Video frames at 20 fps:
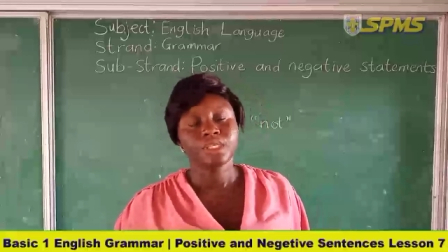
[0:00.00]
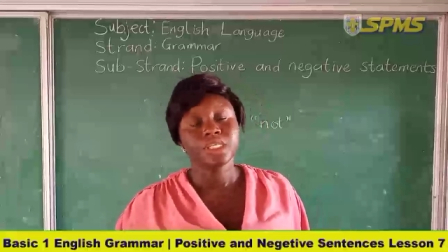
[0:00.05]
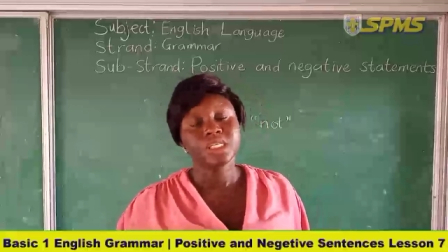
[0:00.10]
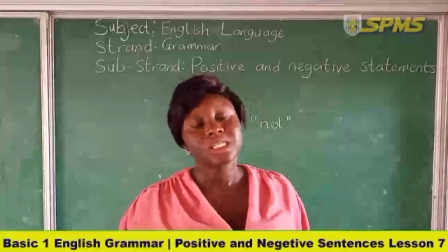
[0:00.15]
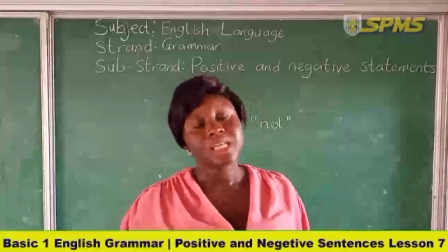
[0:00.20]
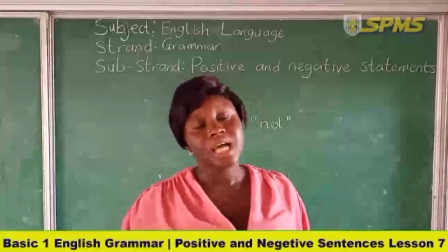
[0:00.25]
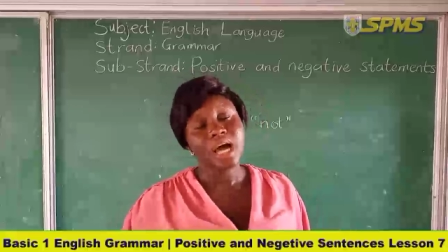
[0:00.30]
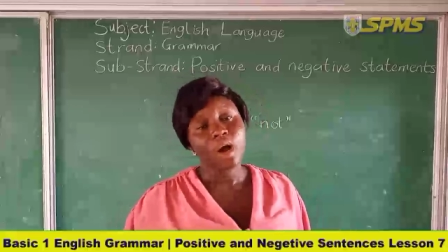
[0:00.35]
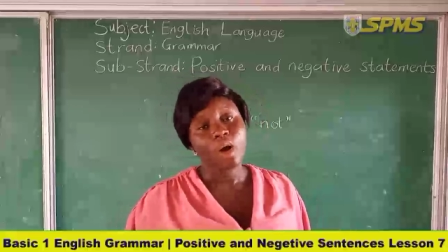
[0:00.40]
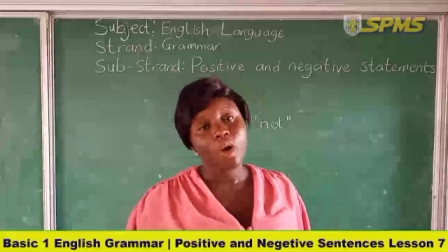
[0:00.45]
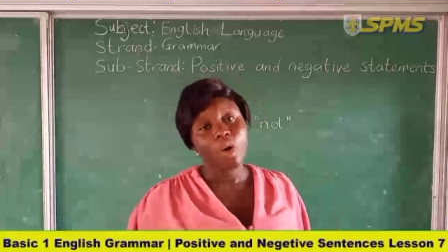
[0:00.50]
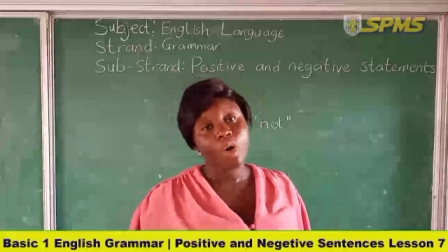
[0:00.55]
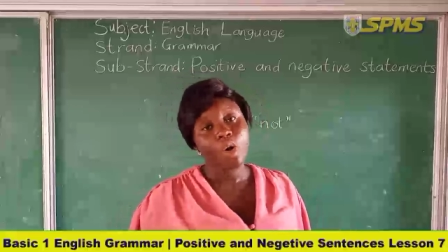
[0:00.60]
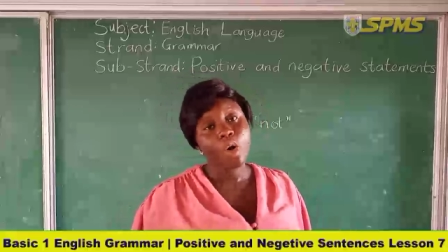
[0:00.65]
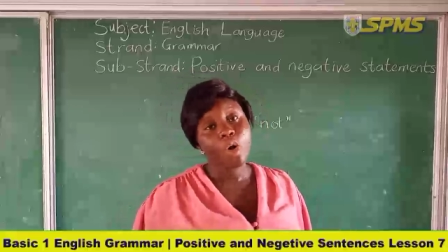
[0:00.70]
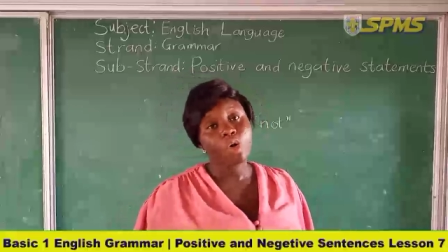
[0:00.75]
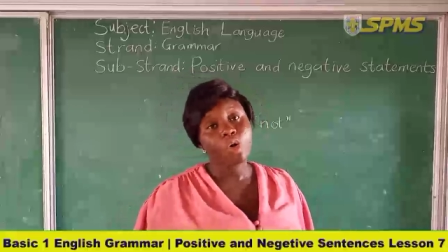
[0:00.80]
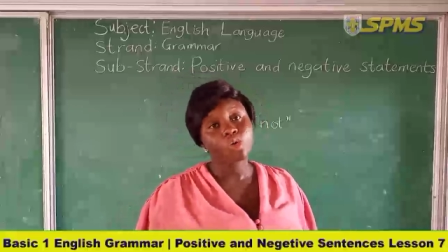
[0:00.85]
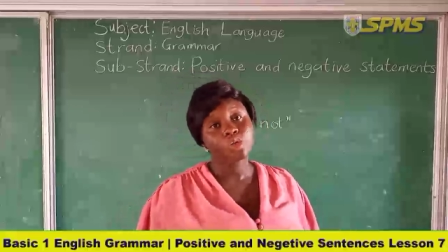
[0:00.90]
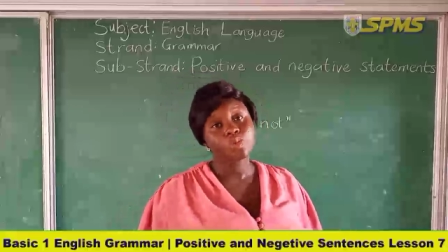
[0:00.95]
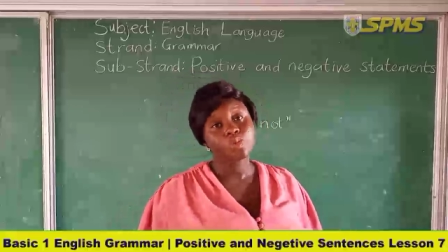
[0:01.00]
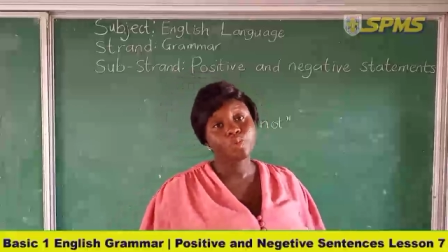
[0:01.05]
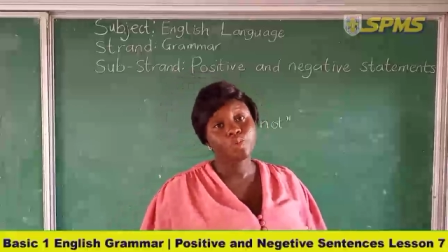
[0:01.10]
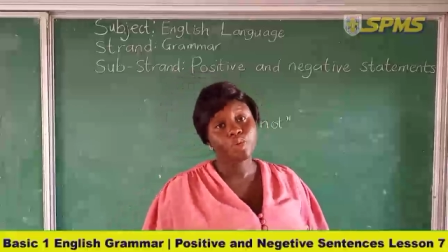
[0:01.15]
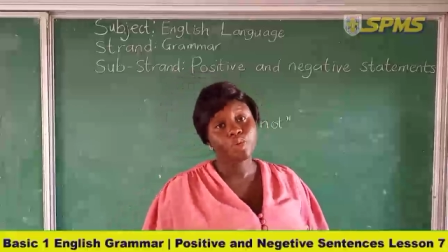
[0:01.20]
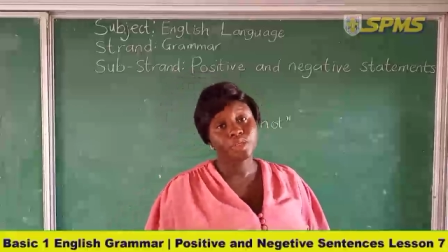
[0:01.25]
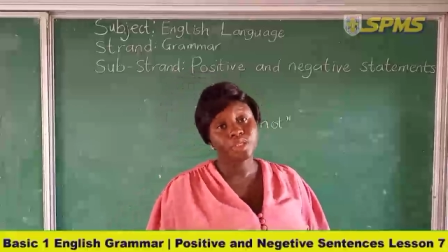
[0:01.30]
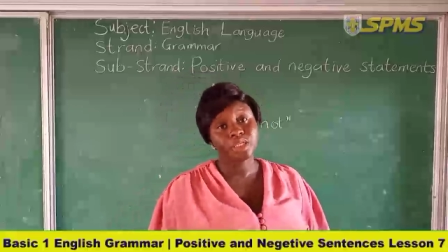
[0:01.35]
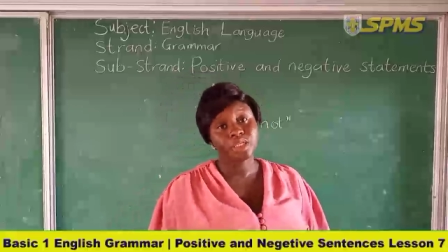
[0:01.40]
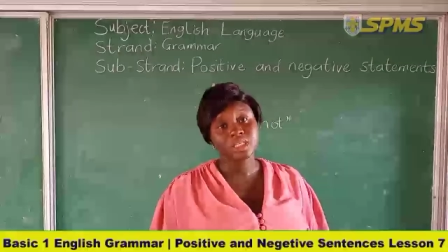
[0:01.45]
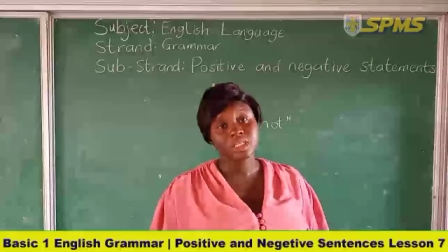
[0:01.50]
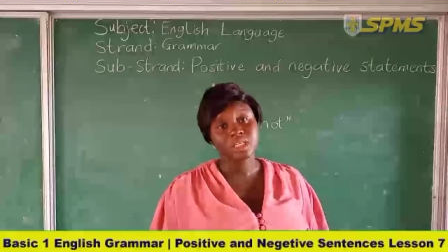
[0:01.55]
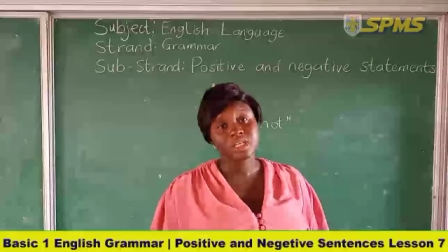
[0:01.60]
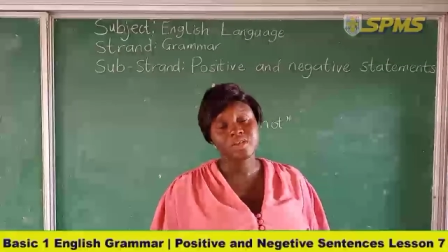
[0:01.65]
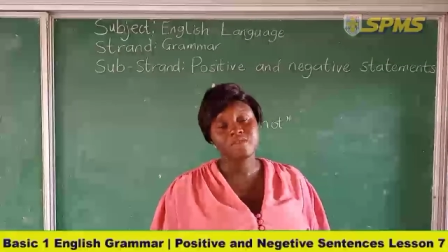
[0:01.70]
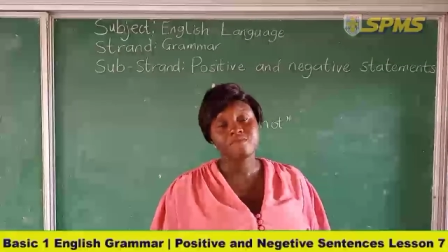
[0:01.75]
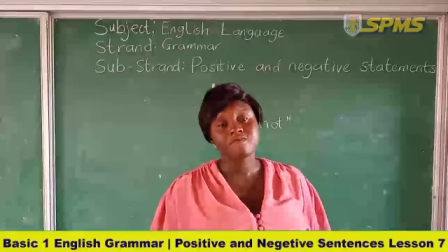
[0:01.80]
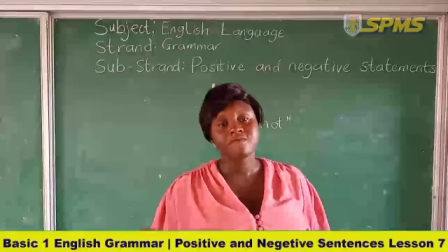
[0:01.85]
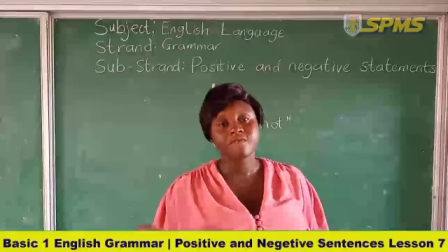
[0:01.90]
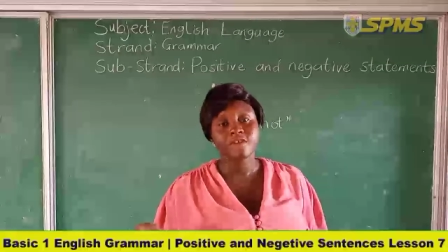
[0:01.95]
These are all
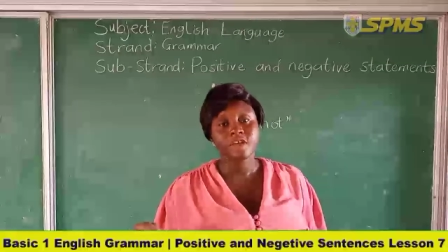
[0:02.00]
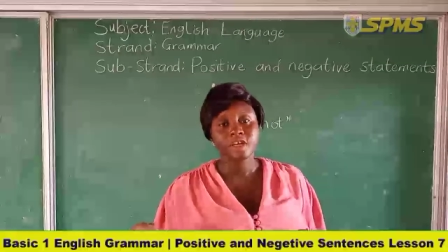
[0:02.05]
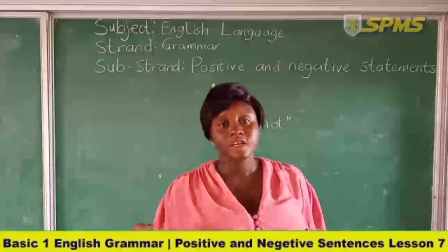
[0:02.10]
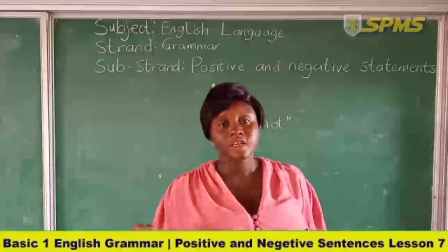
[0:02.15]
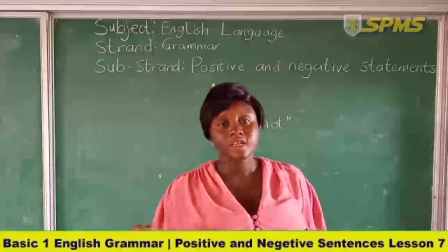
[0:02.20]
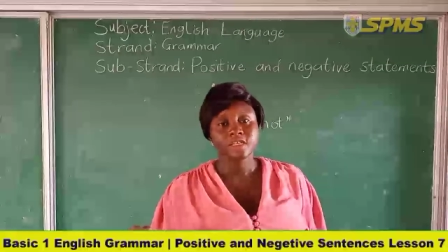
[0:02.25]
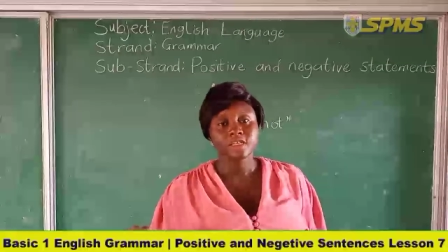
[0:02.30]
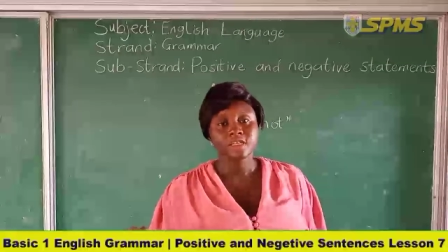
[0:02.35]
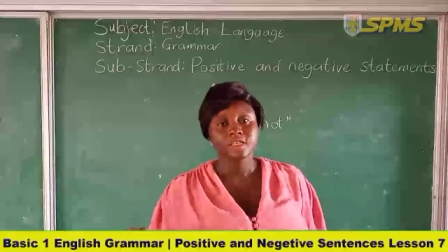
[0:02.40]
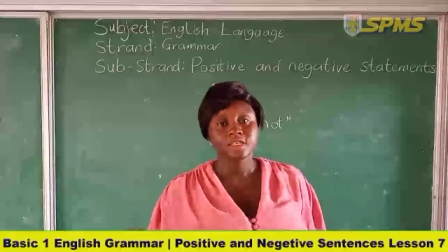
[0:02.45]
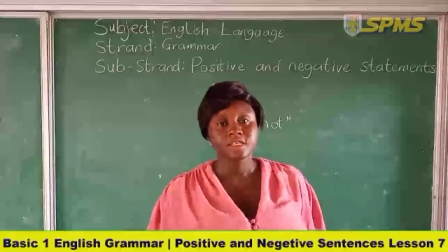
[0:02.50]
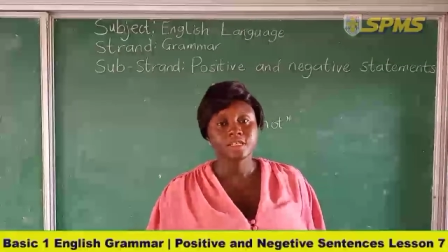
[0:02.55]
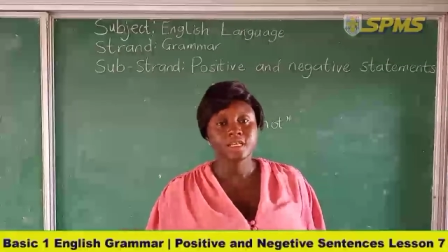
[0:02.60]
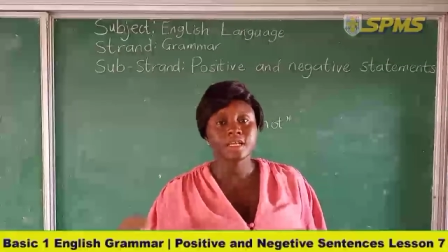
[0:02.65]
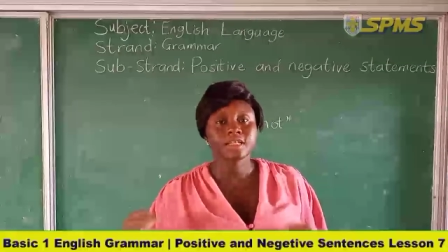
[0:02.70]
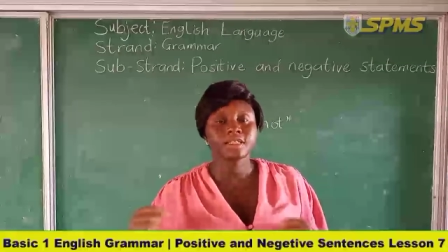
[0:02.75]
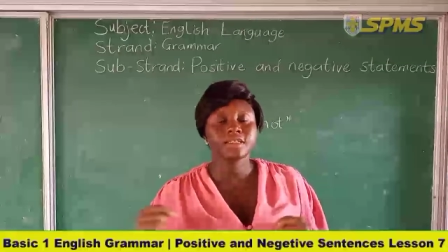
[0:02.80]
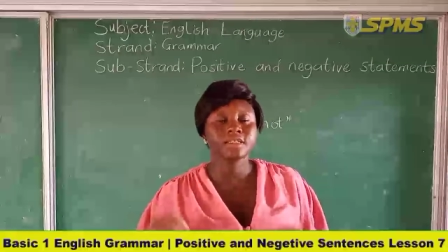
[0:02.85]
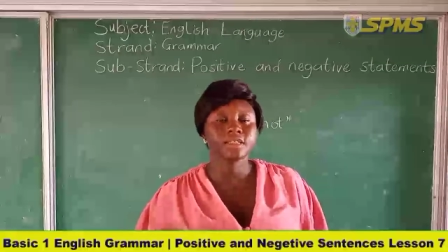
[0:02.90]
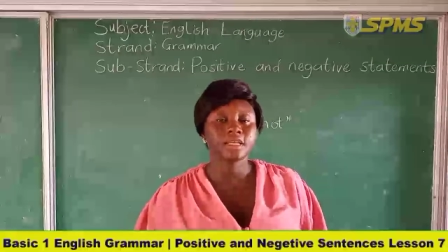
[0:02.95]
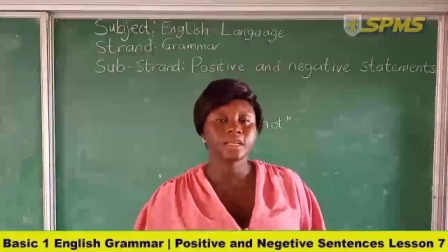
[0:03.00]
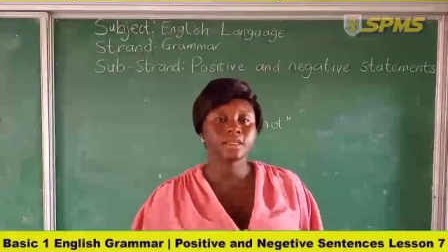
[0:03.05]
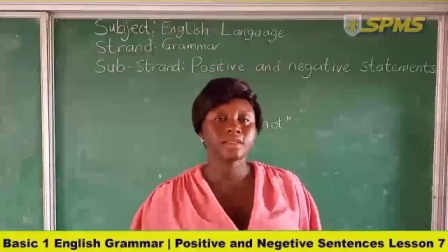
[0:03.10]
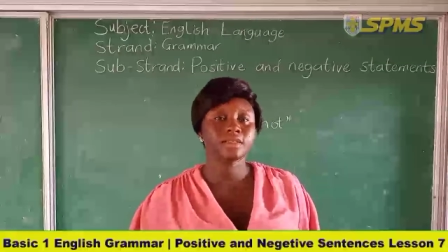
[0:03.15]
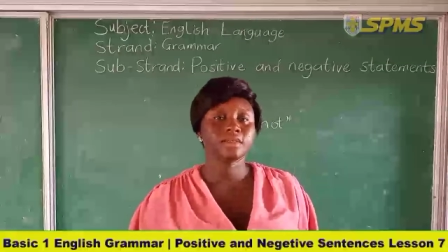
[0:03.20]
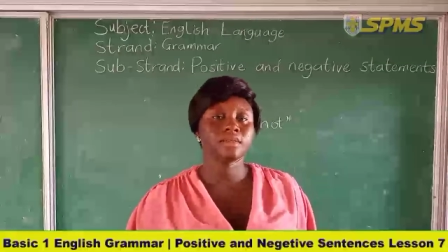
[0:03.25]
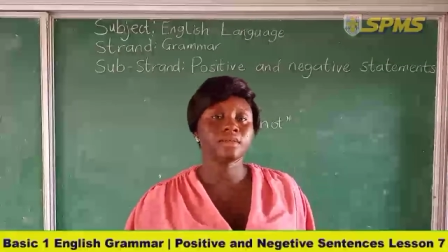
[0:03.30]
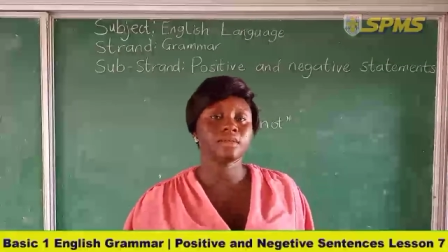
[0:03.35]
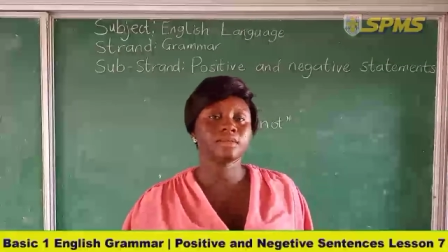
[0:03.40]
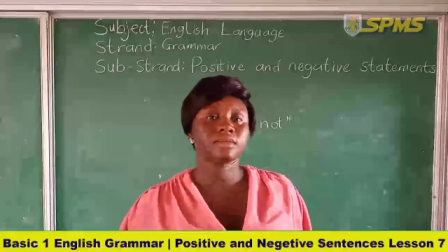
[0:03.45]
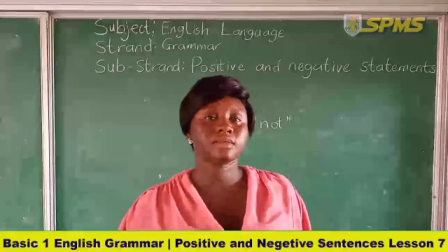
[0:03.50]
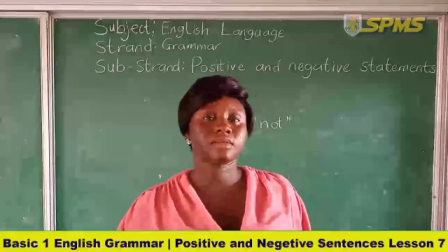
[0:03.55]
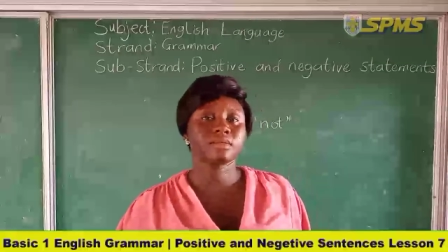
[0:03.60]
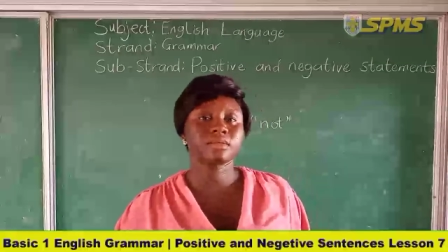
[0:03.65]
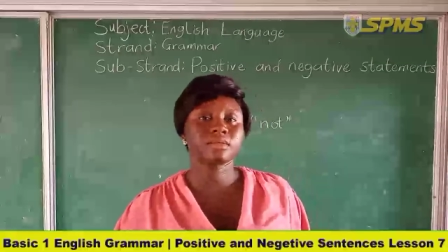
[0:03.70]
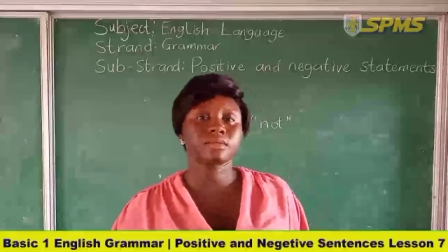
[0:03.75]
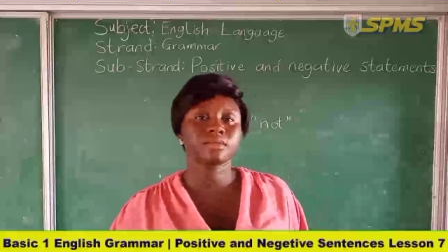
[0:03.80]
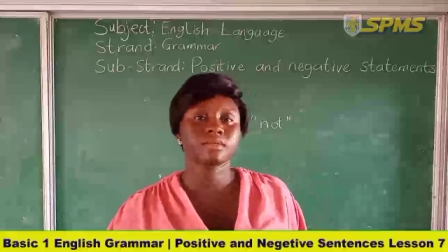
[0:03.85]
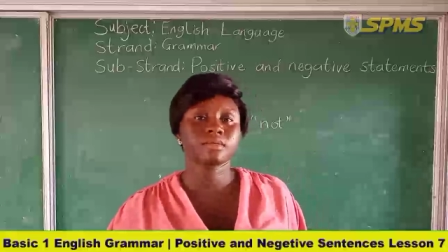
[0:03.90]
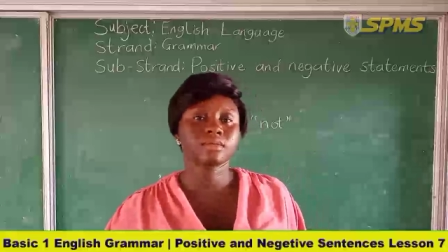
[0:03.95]
positive
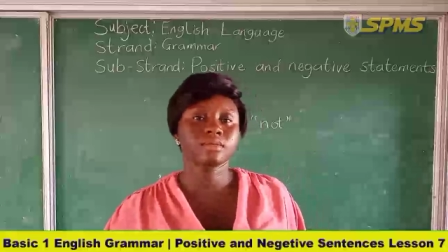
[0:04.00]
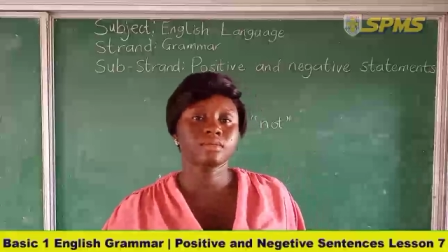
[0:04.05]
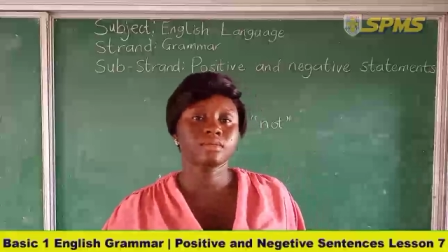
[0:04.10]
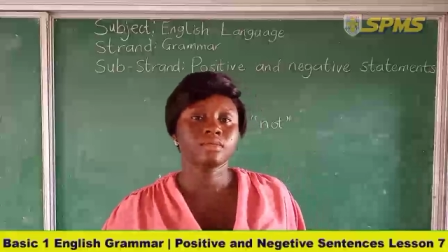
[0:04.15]
sentences.